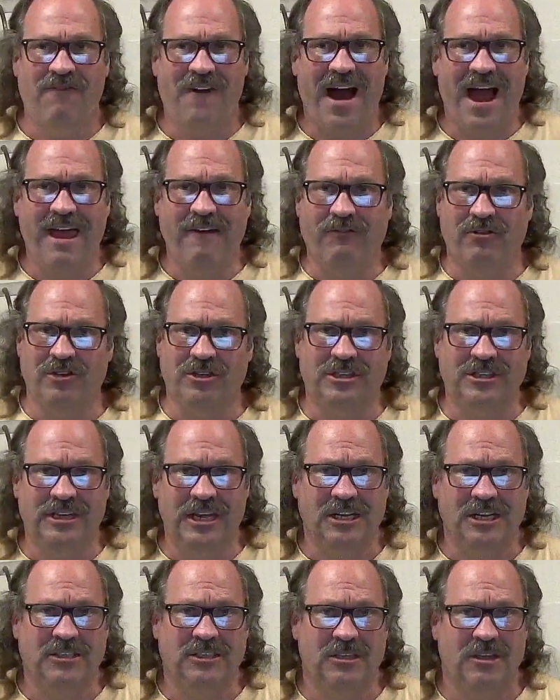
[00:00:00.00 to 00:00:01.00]
five or
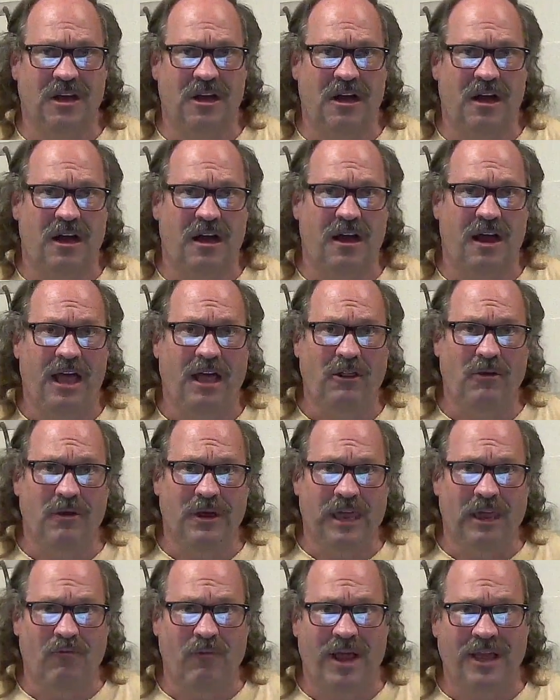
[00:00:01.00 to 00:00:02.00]
six uh, Hello
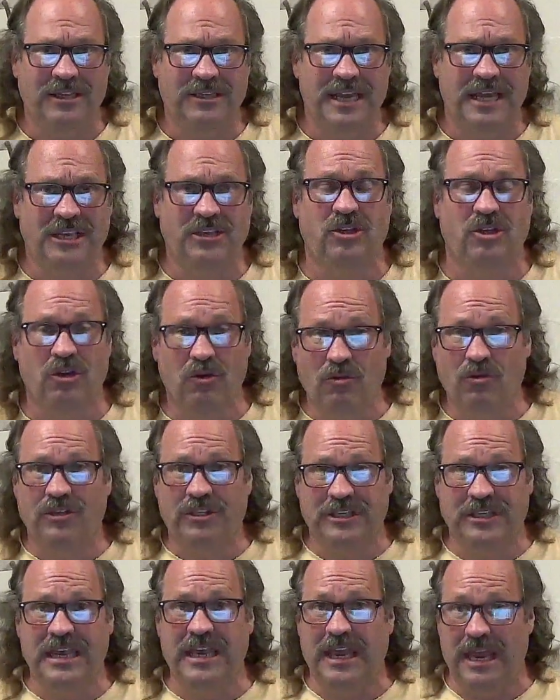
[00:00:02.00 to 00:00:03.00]
Again Wednesdays, you will
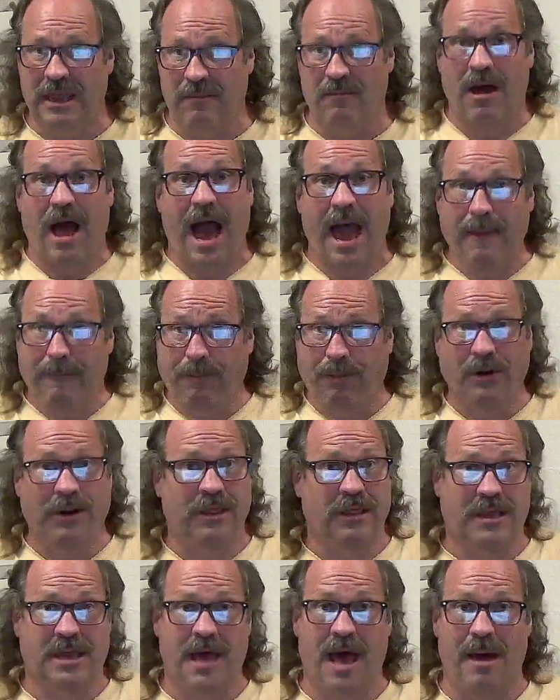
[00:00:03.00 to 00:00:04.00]
see, and I put
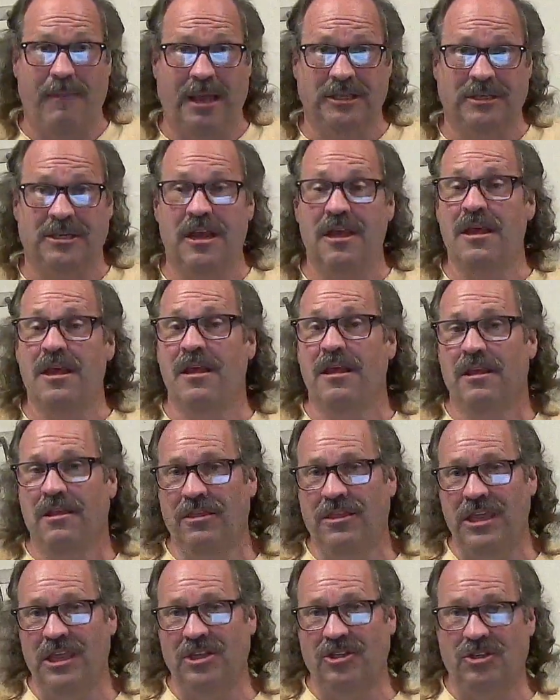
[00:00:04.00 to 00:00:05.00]
in the comments,
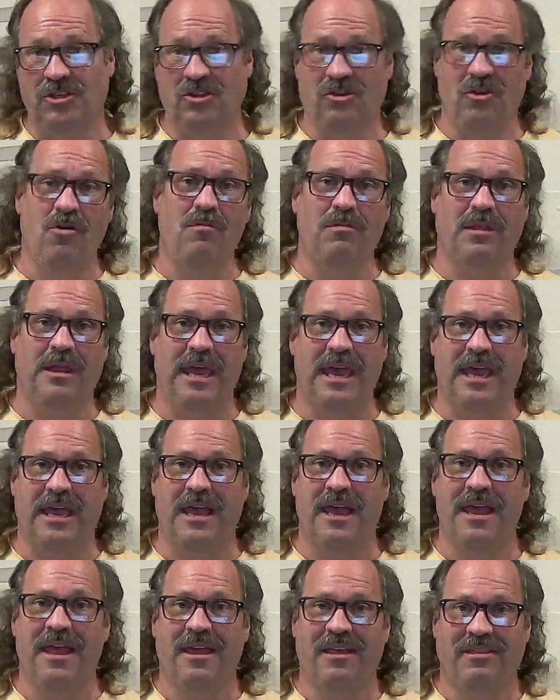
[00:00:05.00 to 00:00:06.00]
the Zoom
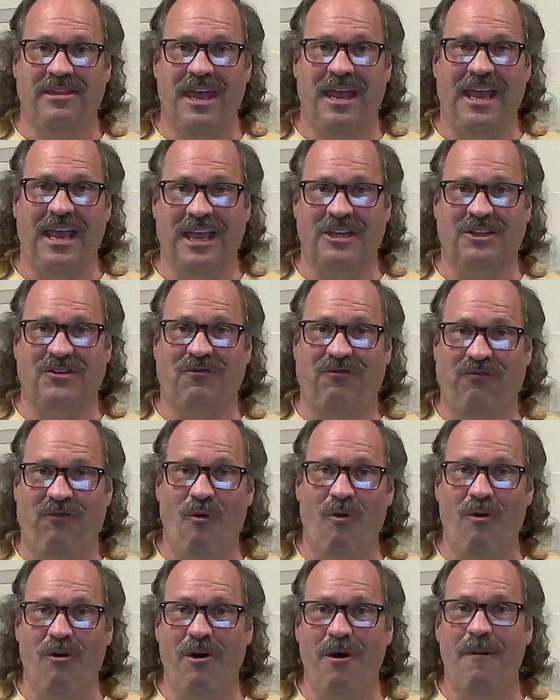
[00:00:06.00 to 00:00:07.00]
link that is
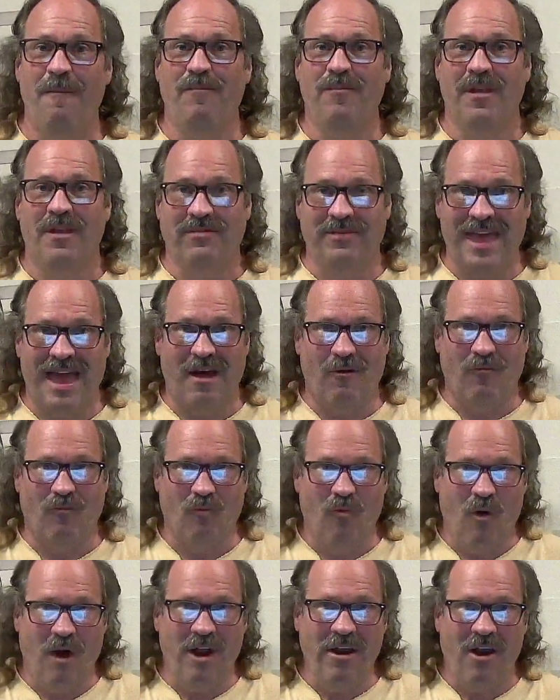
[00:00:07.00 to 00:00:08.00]
for that
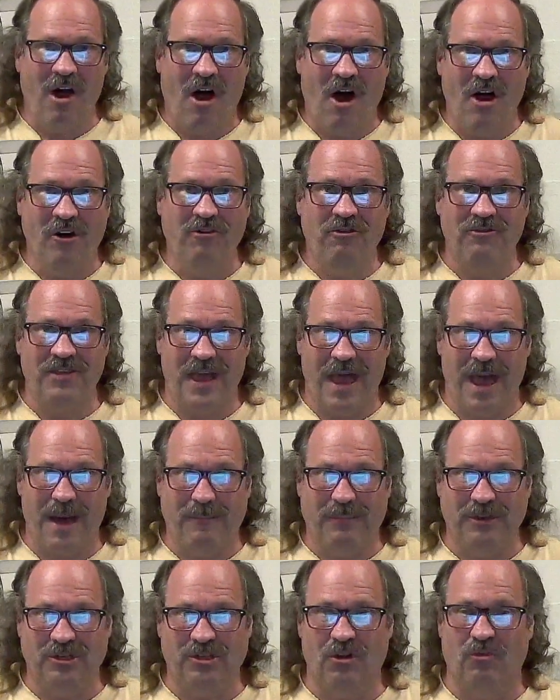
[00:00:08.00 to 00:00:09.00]
one hundredth
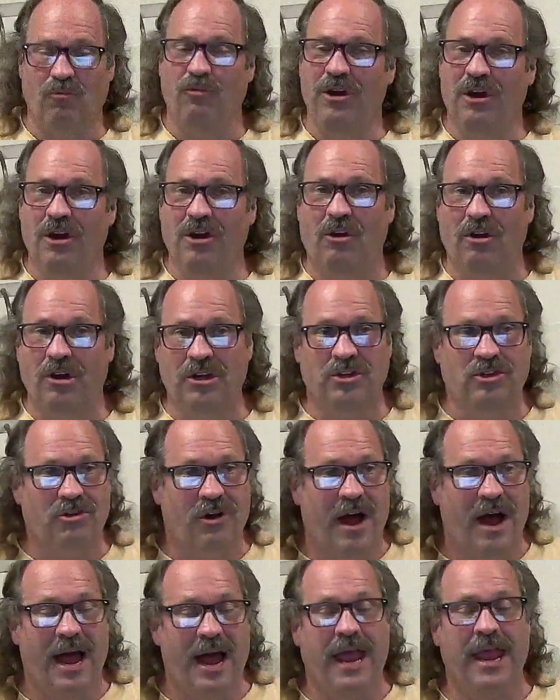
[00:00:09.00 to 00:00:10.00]
episode. We're going to
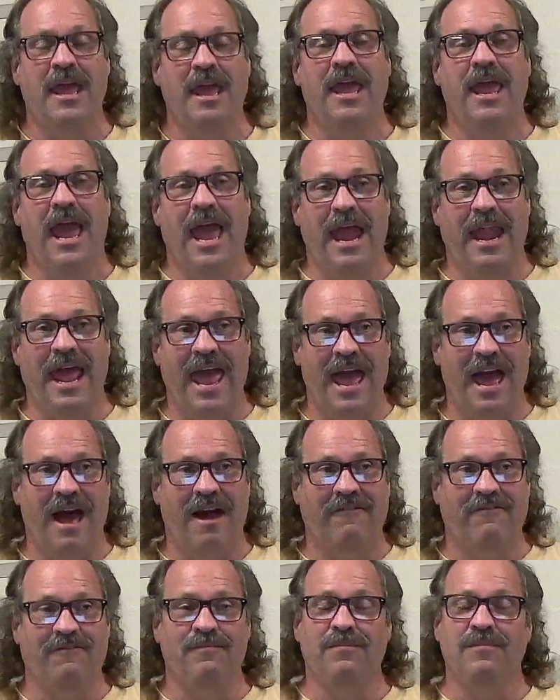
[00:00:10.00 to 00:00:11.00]
try and
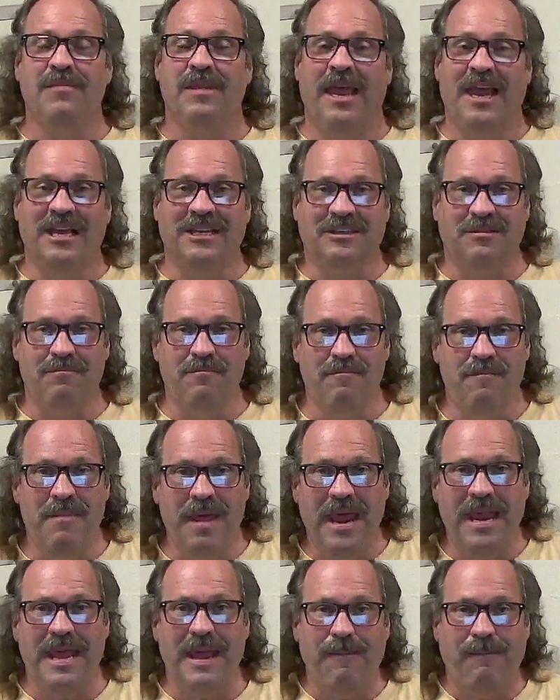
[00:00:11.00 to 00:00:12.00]
have as
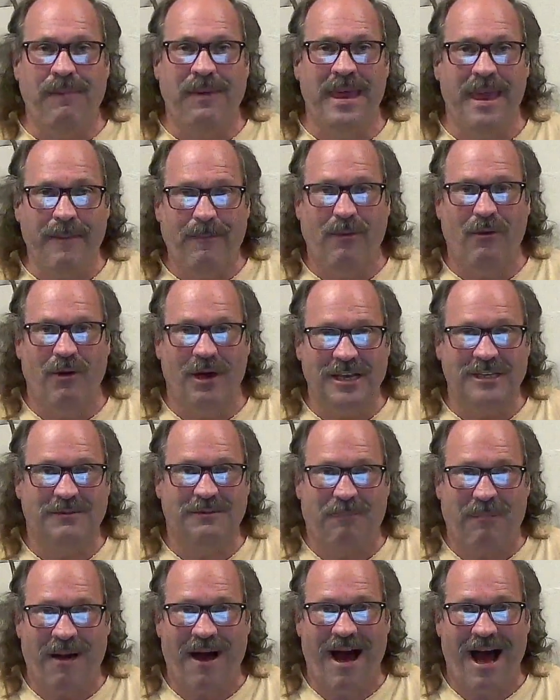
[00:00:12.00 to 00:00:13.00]
many people
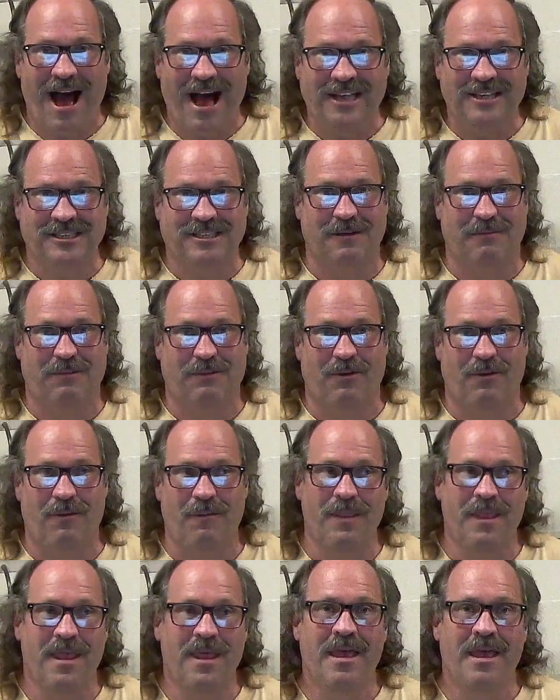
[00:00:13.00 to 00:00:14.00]
as
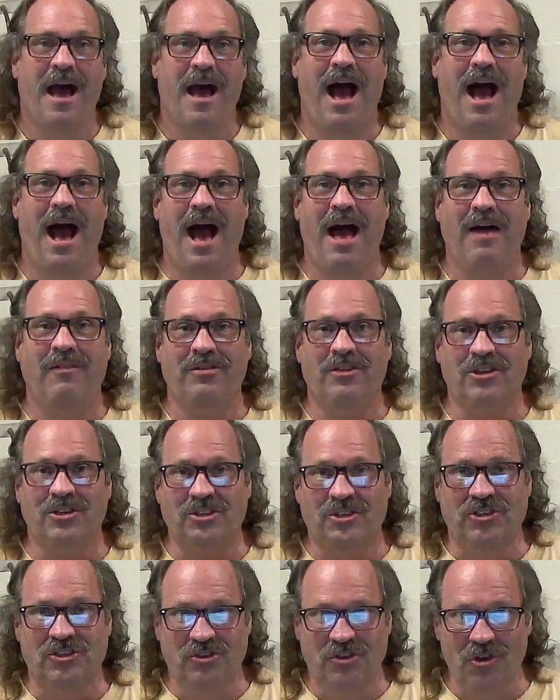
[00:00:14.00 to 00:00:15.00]
possible on the
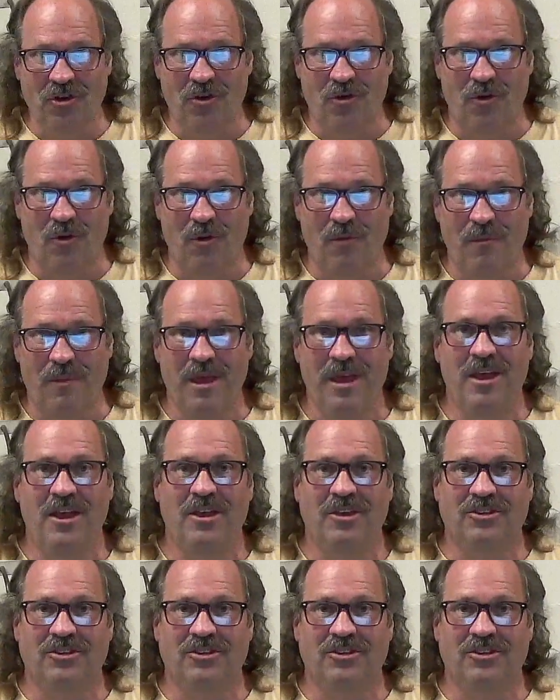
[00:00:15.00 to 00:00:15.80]
Zoom.